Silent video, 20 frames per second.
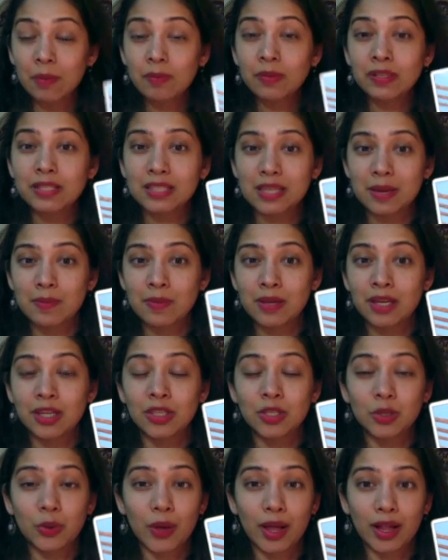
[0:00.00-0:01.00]
stepping in
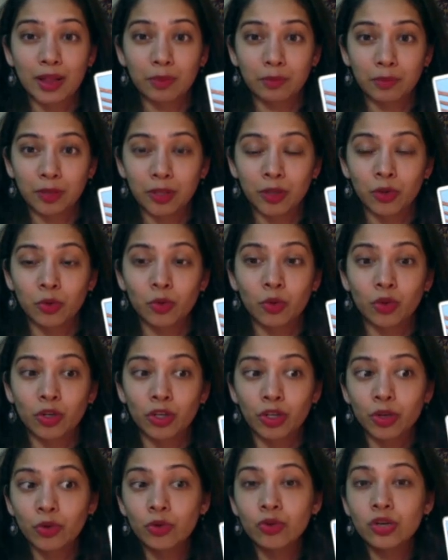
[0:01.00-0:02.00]
to help you, or
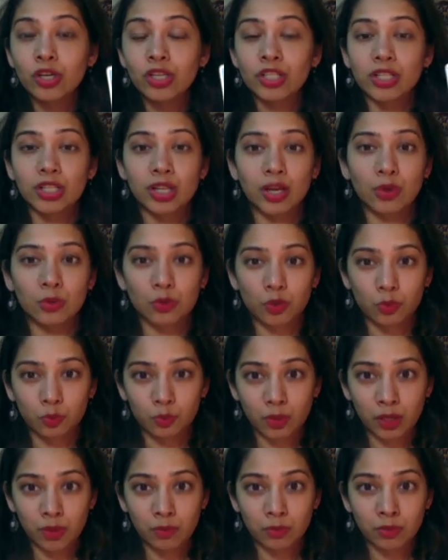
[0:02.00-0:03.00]
you reaching out to
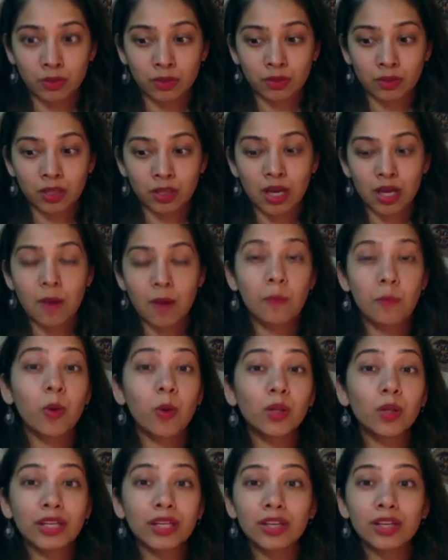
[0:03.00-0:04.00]
people,
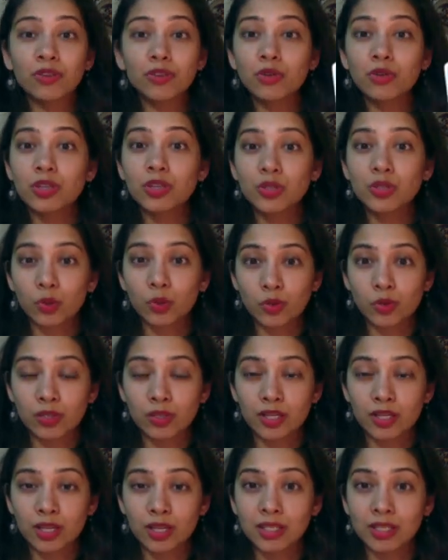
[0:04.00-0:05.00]
pulling in
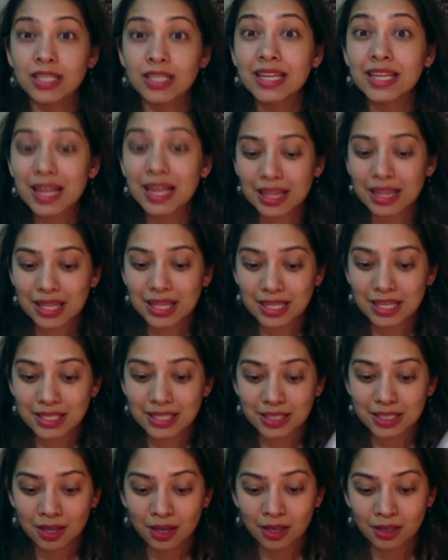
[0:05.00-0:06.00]
resources to get things
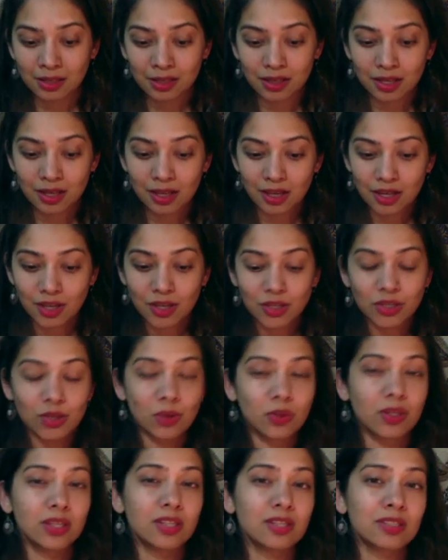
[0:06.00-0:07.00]
done. So
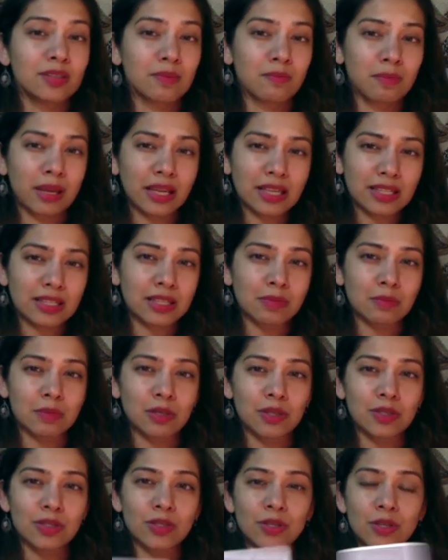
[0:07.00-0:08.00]
this is amazing
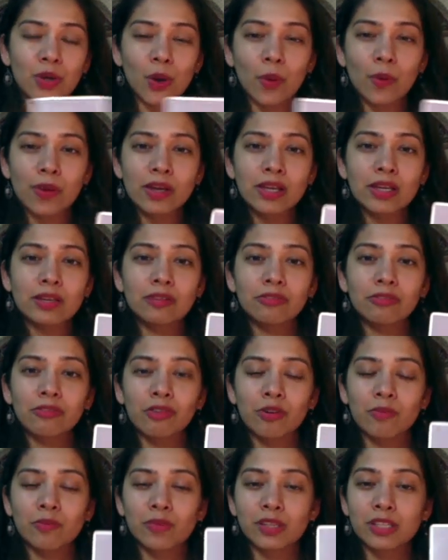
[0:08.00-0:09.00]
because you're going in
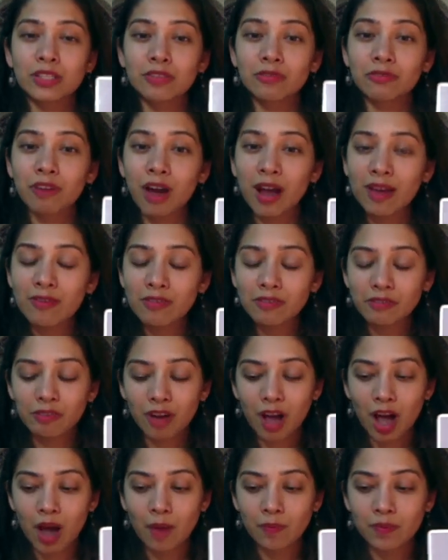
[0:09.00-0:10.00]
from this Five of
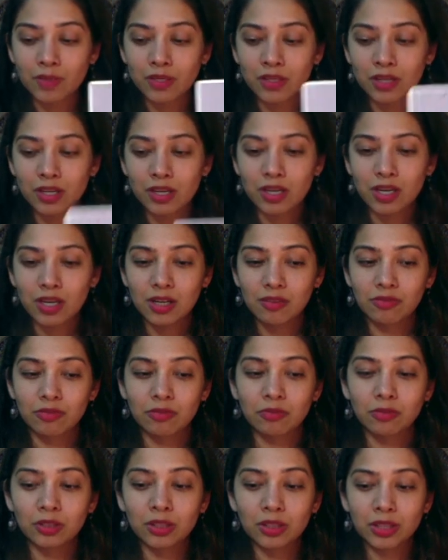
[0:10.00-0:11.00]
Cups, from
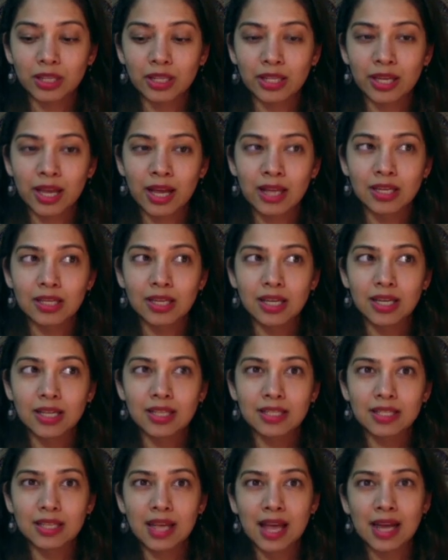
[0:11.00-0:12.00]
looking at
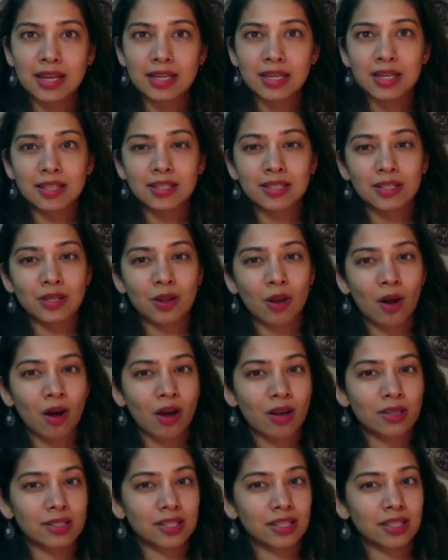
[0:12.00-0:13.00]
sadness,
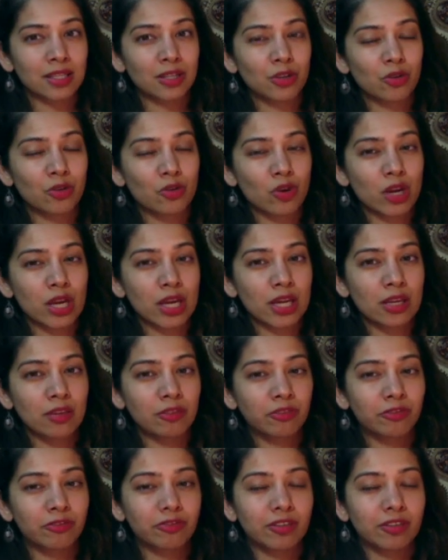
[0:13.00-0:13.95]
loss, and grief,